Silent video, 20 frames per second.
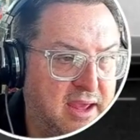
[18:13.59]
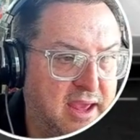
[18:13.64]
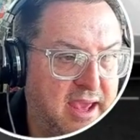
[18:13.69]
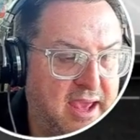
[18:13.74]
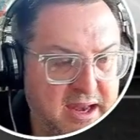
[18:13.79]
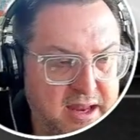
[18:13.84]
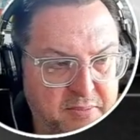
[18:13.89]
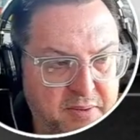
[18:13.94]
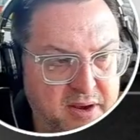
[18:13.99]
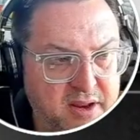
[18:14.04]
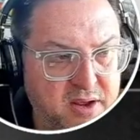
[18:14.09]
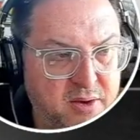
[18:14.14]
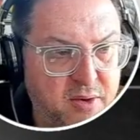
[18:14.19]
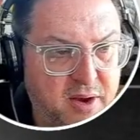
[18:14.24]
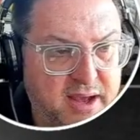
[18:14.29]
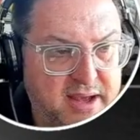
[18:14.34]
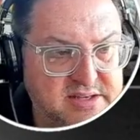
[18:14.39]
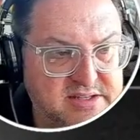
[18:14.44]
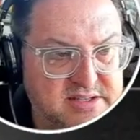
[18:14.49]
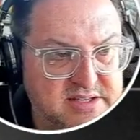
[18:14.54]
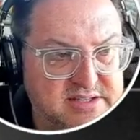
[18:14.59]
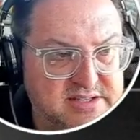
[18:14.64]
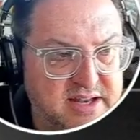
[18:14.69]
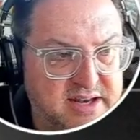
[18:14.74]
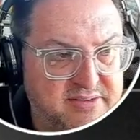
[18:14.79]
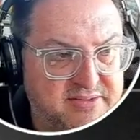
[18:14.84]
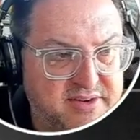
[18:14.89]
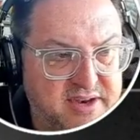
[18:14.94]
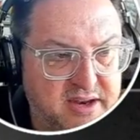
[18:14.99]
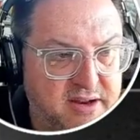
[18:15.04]
Anybody who has this
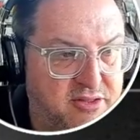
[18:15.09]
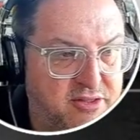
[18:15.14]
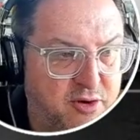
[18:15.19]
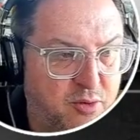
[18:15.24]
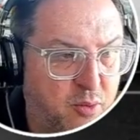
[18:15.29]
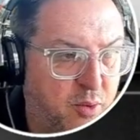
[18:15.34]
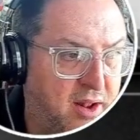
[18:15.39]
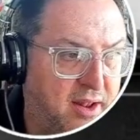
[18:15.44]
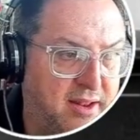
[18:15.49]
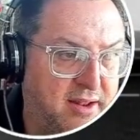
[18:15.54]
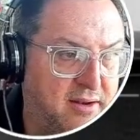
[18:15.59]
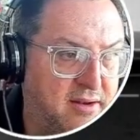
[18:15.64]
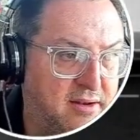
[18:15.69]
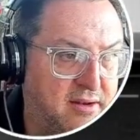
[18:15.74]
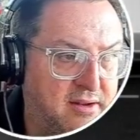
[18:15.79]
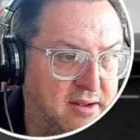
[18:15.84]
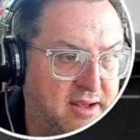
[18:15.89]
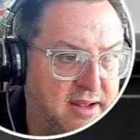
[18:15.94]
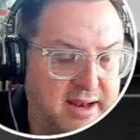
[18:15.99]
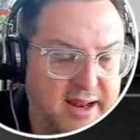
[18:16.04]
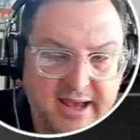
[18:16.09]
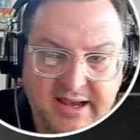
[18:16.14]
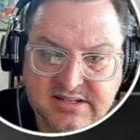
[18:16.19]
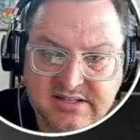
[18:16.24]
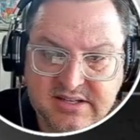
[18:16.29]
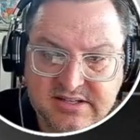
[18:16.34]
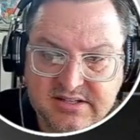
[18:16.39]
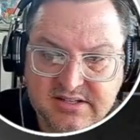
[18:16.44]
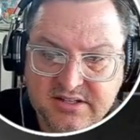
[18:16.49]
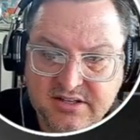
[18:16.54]
NFT in their wallet can
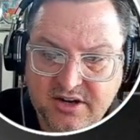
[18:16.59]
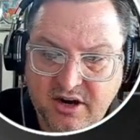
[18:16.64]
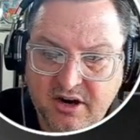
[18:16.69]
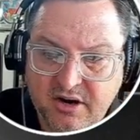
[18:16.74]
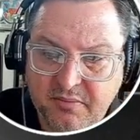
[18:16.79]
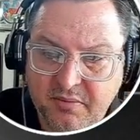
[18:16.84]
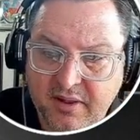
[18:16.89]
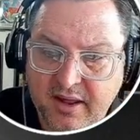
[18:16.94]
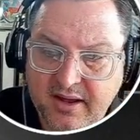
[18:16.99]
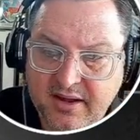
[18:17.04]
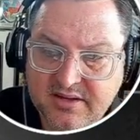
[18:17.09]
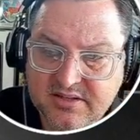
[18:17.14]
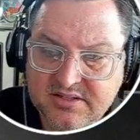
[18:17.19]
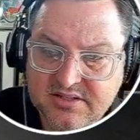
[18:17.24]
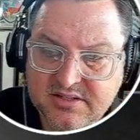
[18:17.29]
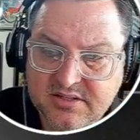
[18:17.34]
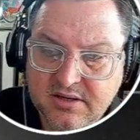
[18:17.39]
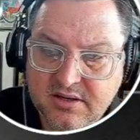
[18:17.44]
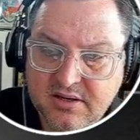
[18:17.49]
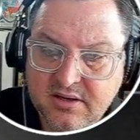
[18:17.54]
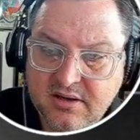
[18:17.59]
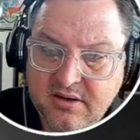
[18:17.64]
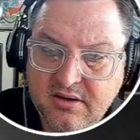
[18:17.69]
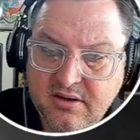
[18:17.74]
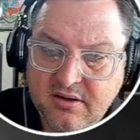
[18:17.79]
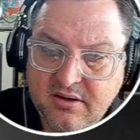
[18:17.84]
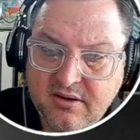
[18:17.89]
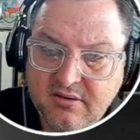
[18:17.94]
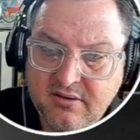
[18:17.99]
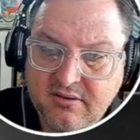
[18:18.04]
access the Darkblocks
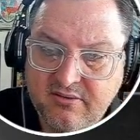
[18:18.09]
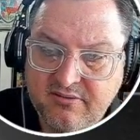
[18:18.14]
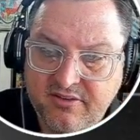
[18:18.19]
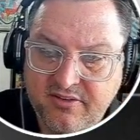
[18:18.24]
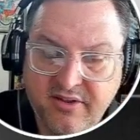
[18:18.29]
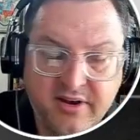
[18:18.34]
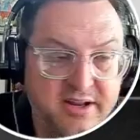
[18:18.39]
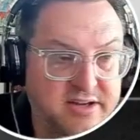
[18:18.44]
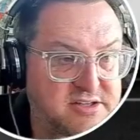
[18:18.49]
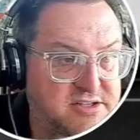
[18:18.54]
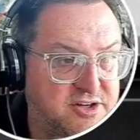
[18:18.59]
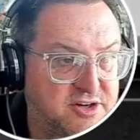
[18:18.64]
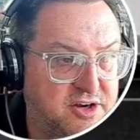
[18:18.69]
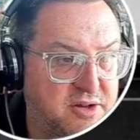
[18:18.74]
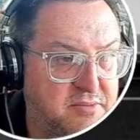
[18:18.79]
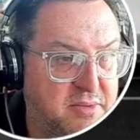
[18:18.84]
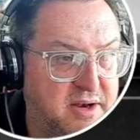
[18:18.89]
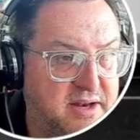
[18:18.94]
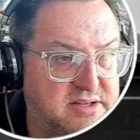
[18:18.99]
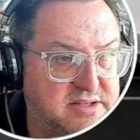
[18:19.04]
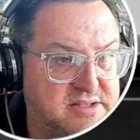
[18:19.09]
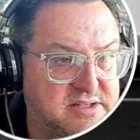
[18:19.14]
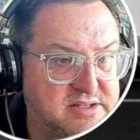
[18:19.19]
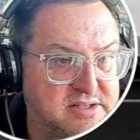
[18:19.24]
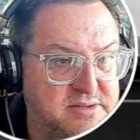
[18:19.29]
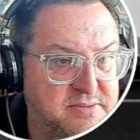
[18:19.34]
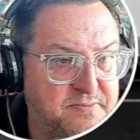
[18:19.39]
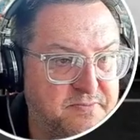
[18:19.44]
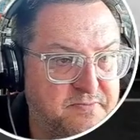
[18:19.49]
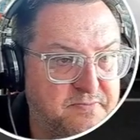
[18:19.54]
for the next 30
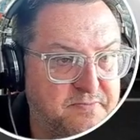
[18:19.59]
minutes.